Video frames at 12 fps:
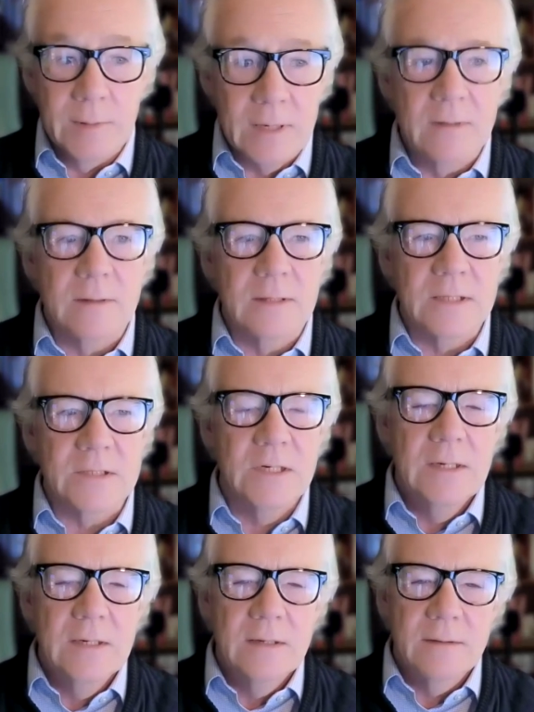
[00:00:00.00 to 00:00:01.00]
But I think that's
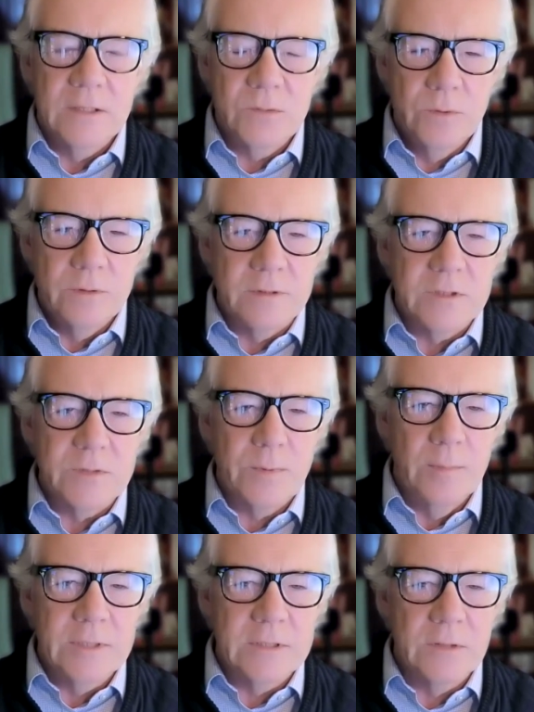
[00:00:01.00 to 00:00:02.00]
worth
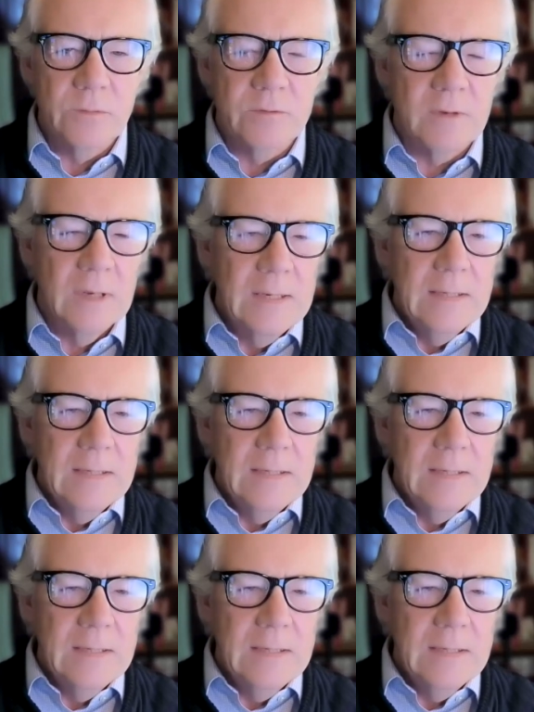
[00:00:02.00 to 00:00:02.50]
experimenting with.